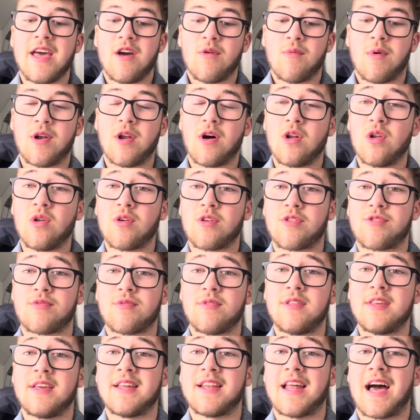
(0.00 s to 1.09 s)
When I looked
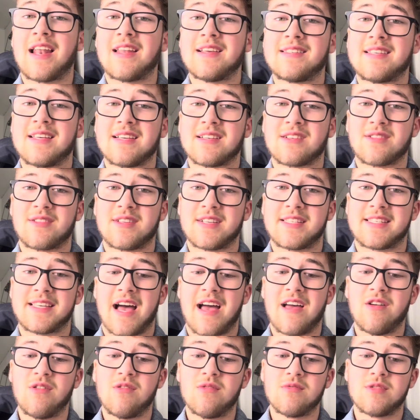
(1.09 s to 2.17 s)
through the analytics on the
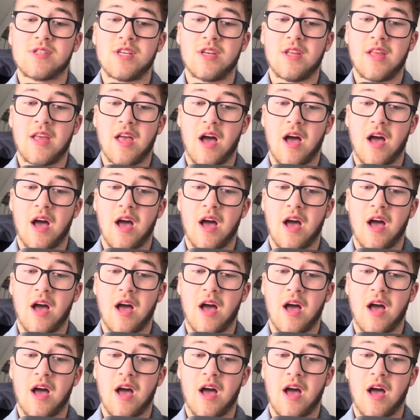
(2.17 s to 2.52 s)
sales,